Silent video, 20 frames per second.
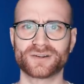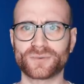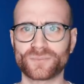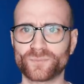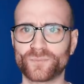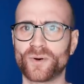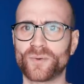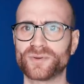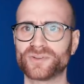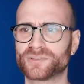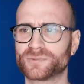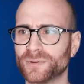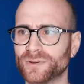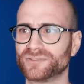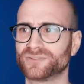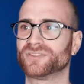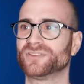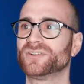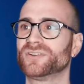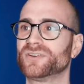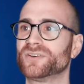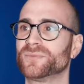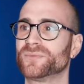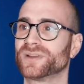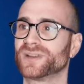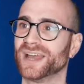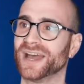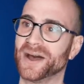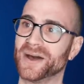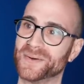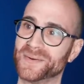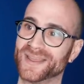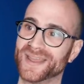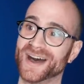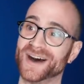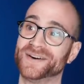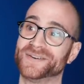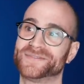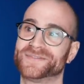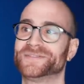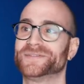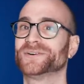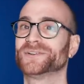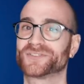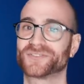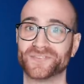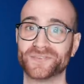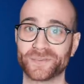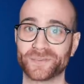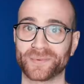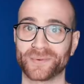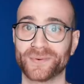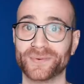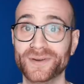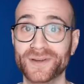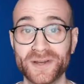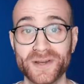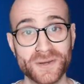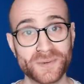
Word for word: what are we supposed to do? How can't we watch football?